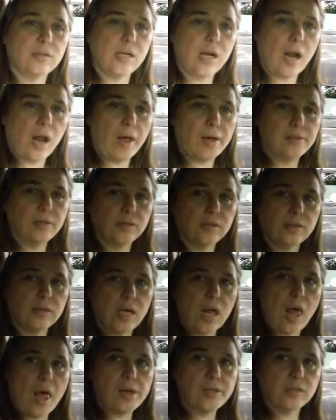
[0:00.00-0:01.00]
What are
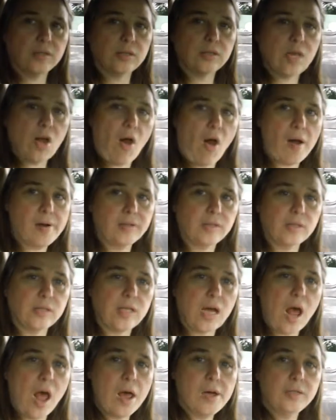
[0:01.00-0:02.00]
you worried about Scott for?
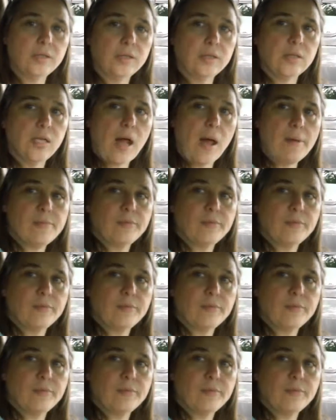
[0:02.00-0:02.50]
Scott don't do nothing.